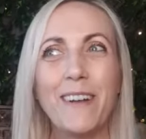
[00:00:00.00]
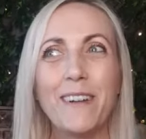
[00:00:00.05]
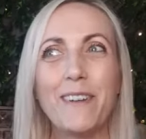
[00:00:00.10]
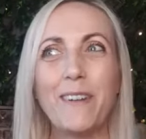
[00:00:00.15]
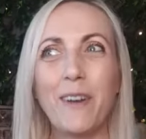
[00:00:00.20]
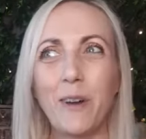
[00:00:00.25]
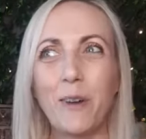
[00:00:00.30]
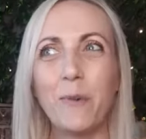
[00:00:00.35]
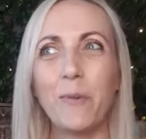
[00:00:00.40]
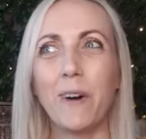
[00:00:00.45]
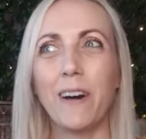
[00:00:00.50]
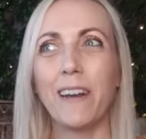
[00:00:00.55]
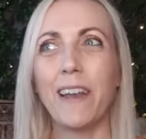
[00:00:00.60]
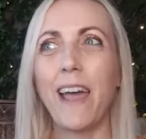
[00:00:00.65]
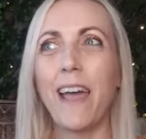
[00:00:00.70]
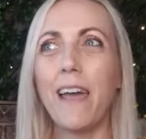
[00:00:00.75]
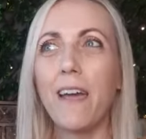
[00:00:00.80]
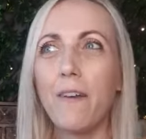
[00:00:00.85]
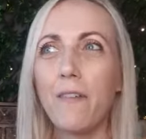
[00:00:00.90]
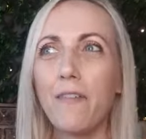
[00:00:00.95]
No one.
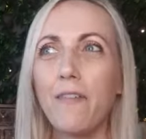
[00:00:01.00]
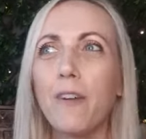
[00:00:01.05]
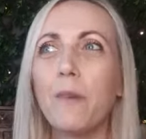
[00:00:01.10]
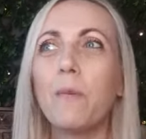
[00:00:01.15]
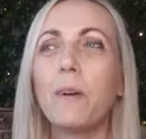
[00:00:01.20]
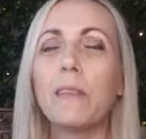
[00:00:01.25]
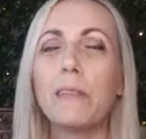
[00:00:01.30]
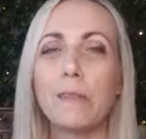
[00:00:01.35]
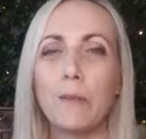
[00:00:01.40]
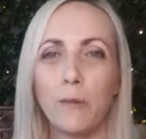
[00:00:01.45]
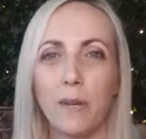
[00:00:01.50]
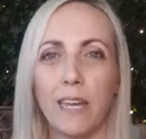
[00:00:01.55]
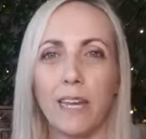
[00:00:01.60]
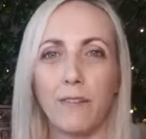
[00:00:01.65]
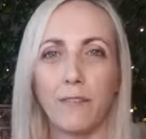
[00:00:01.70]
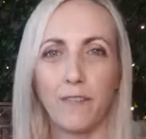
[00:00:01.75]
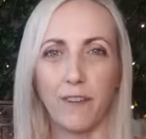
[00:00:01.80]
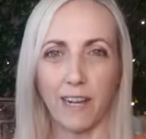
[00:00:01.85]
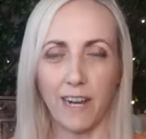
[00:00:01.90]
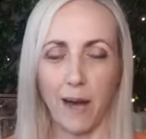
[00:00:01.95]
Everyone's
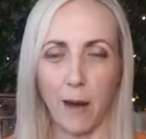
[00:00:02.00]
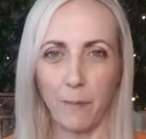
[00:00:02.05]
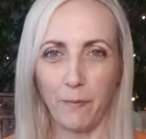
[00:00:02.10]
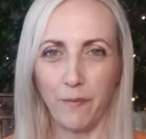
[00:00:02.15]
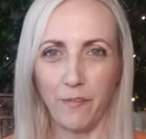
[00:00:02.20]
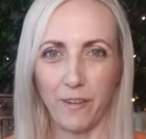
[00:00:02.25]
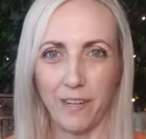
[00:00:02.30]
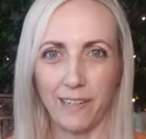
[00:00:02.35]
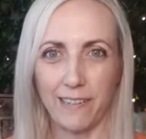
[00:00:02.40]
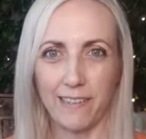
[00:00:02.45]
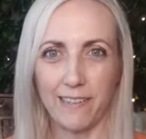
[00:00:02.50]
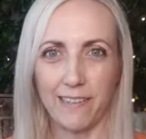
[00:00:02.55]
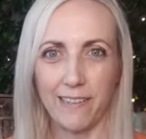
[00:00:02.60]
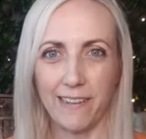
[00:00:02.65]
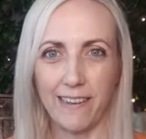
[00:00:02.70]
looking for comfort.